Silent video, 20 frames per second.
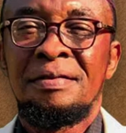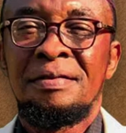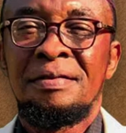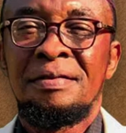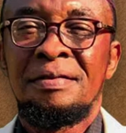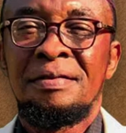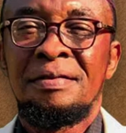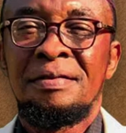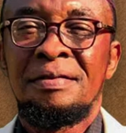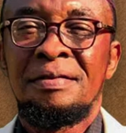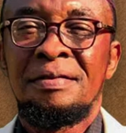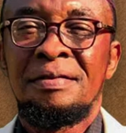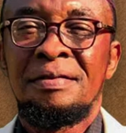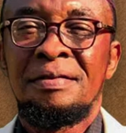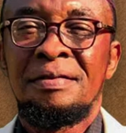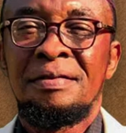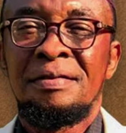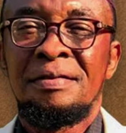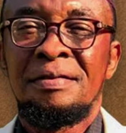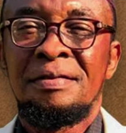
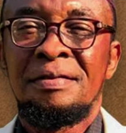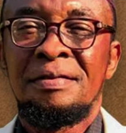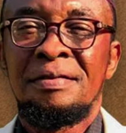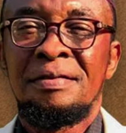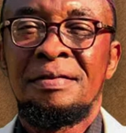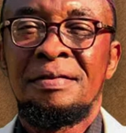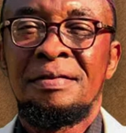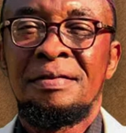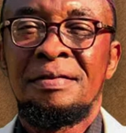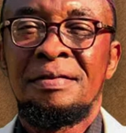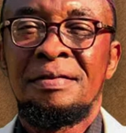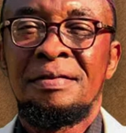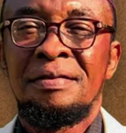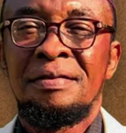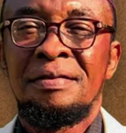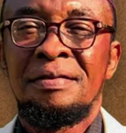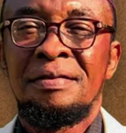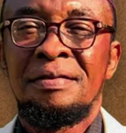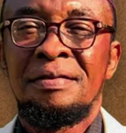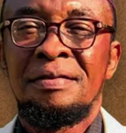
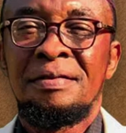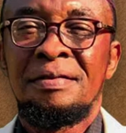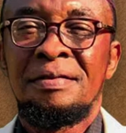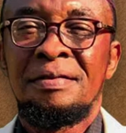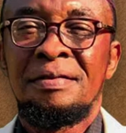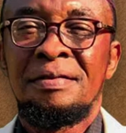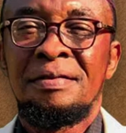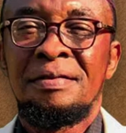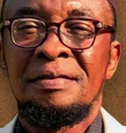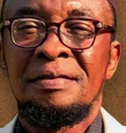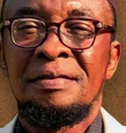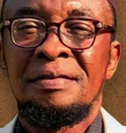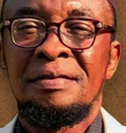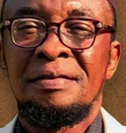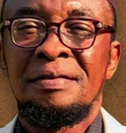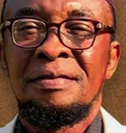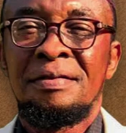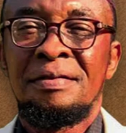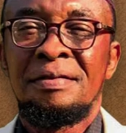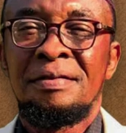
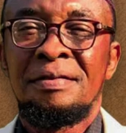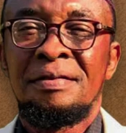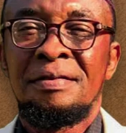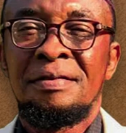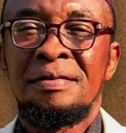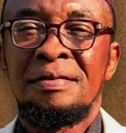(no lip movement)